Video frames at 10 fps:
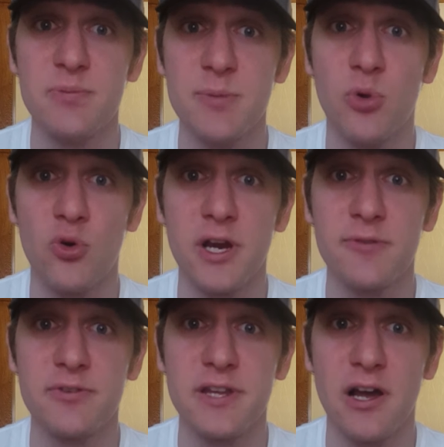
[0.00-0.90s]

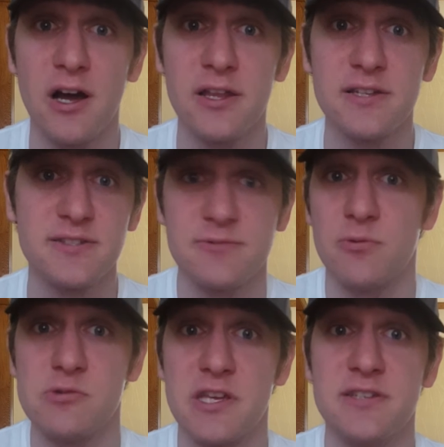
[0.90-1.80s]
boring for the audience to
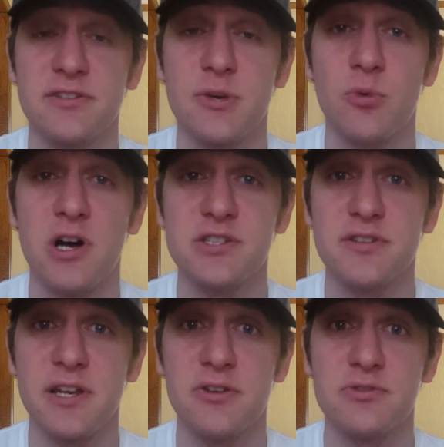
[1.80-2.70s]
easily watch
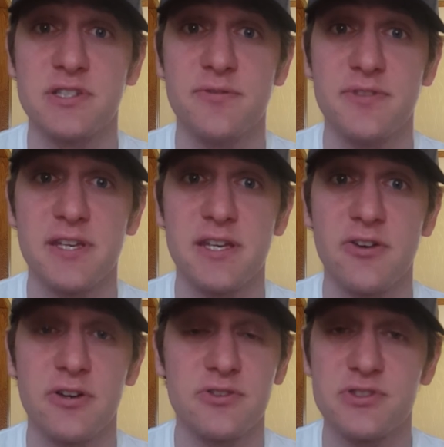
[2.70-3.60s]
Thanos defeat
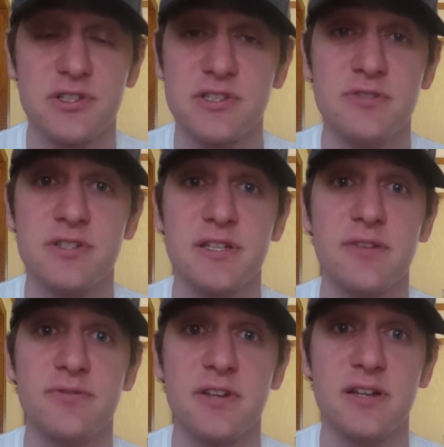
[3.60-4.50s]
characters just using the
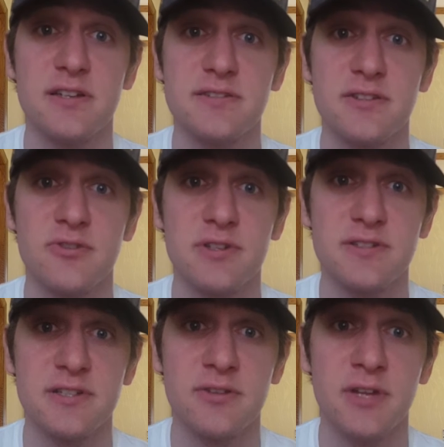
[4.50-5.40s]
Infinity Stone
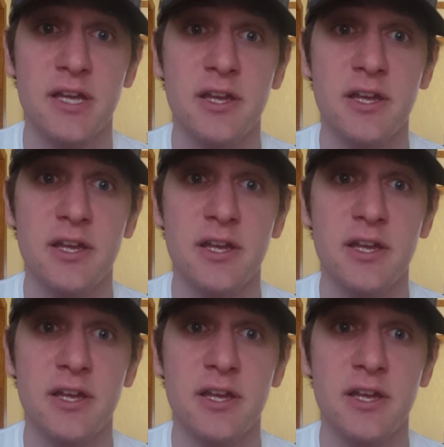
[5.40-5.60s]
instead of